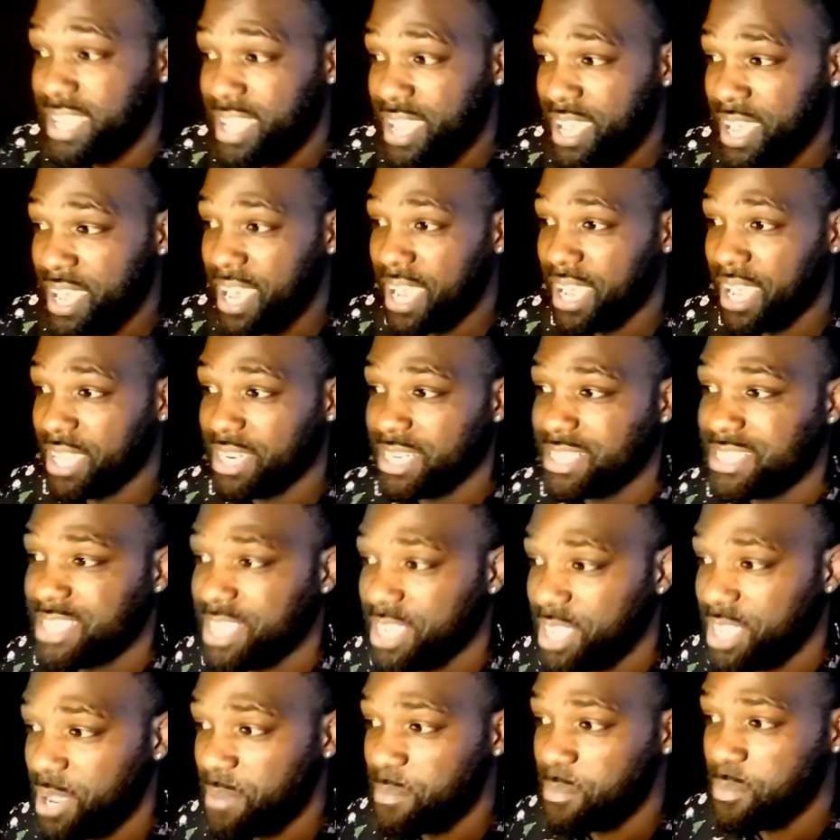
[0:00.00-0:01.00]
I gotta
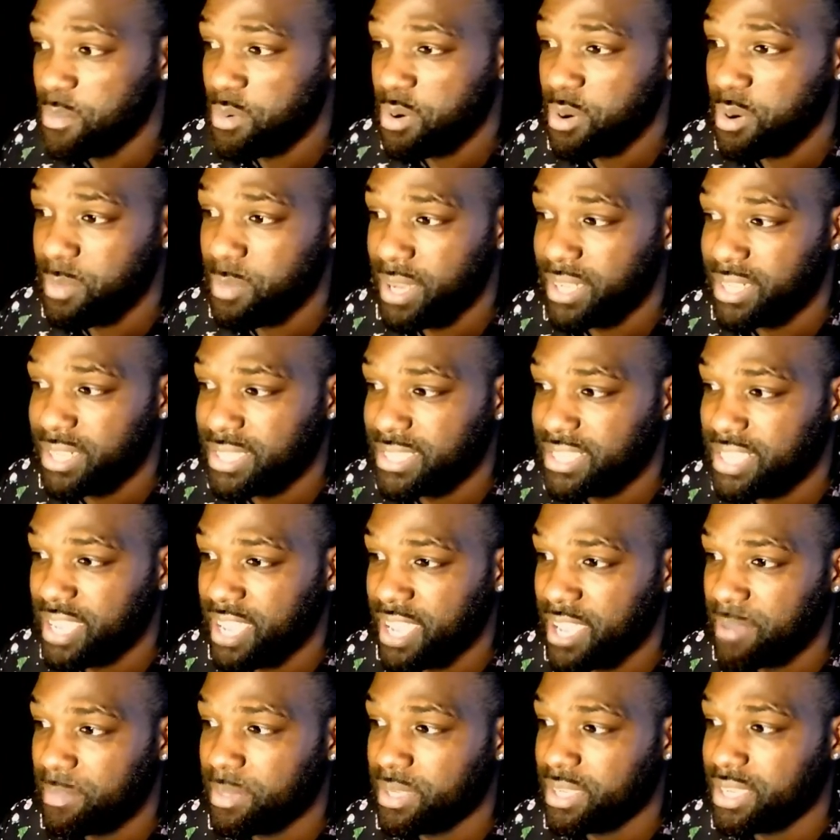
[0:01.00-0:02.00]
check out more about this
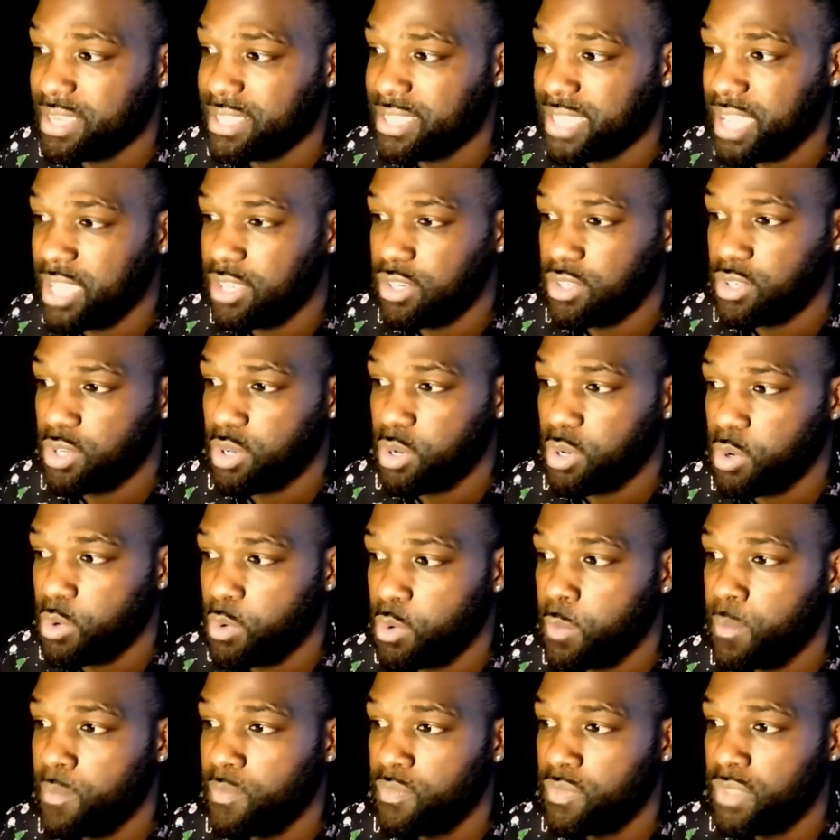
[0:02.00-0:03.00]
guy, because I know
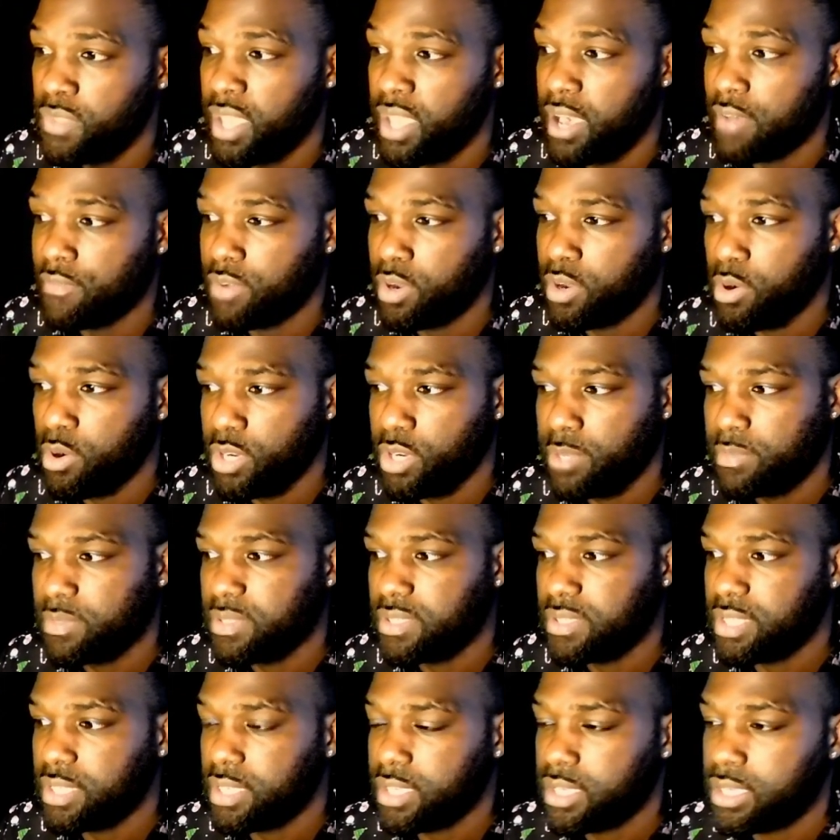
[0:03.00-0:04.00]
I've heard him
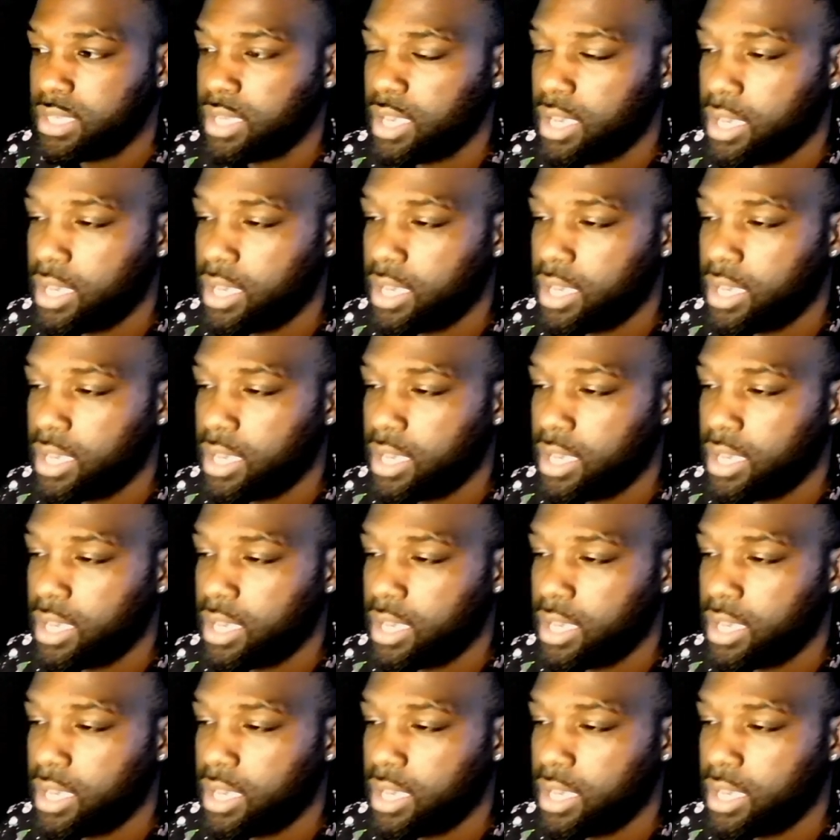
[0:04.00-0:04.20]
sing